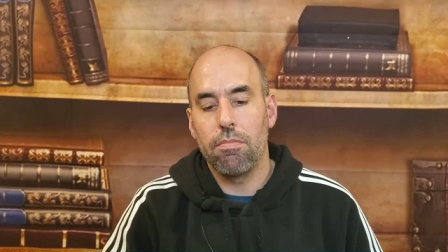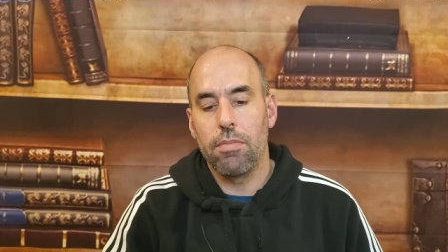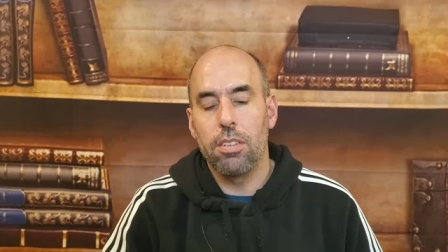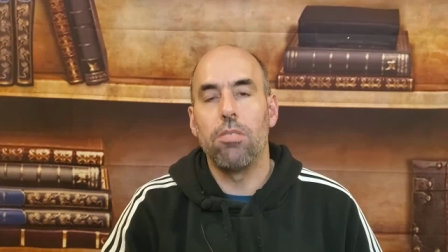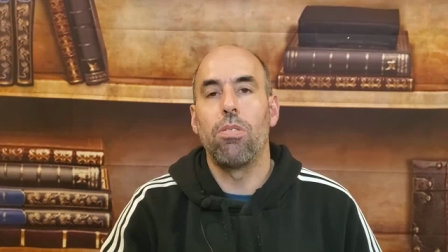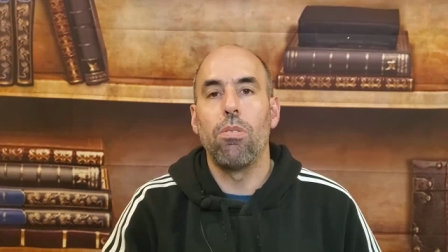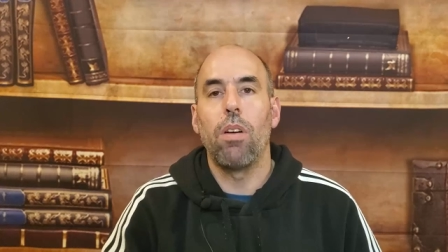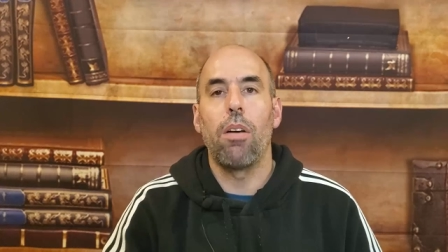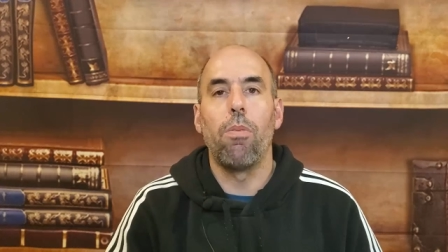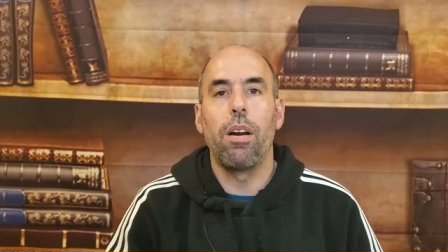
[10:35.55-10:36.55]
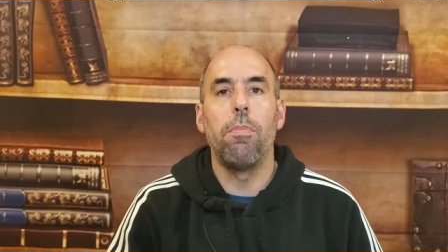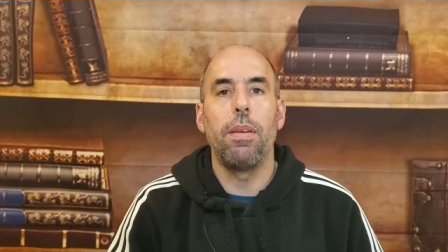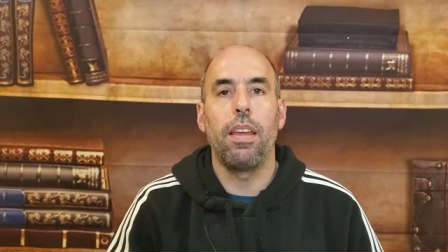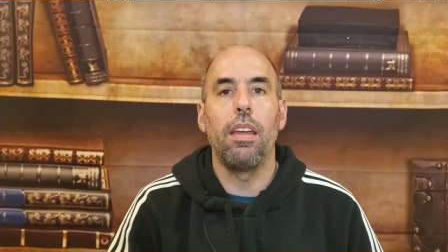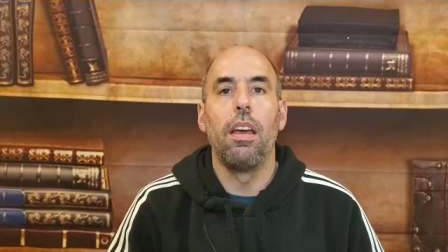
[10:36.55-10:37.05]
This is who I want to
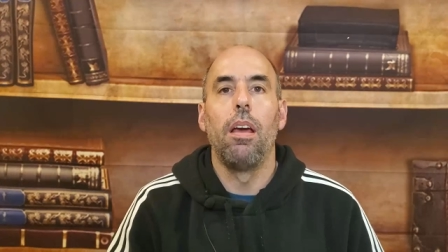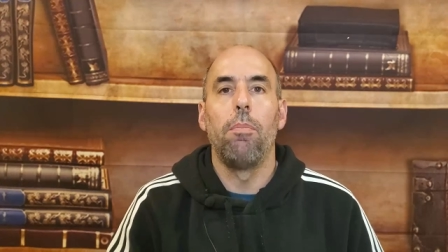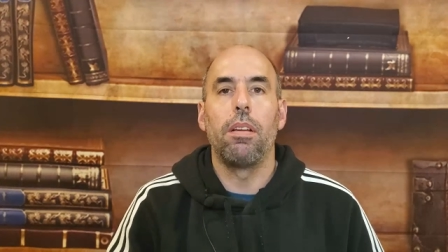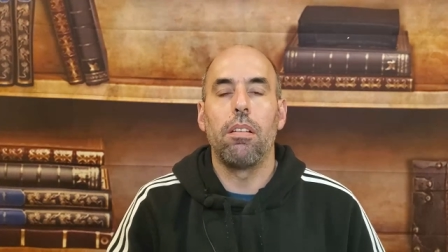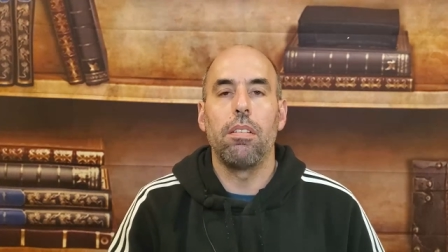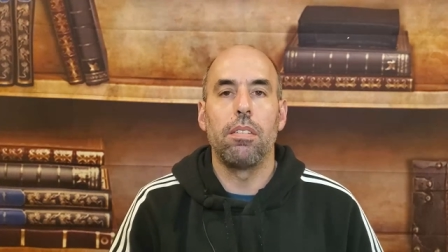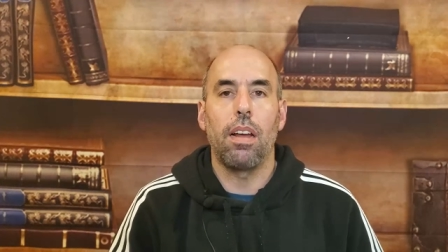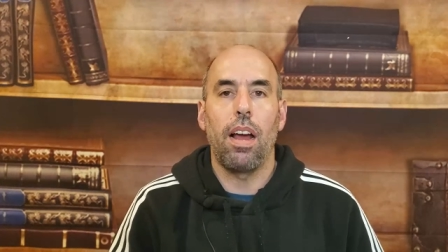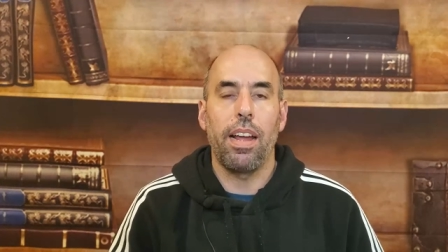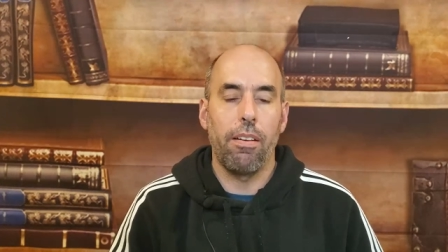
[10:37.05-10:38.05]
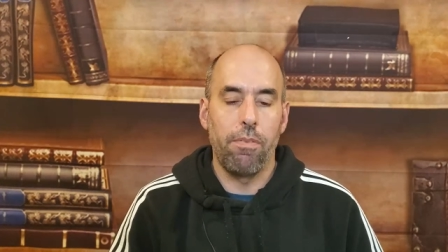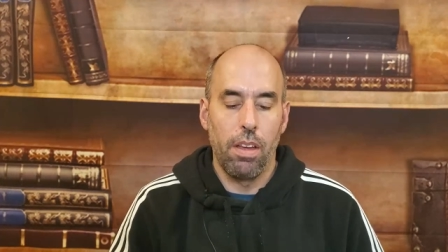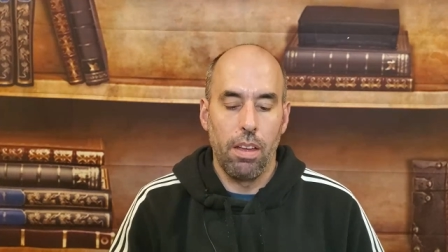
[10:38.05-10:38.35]
be because I have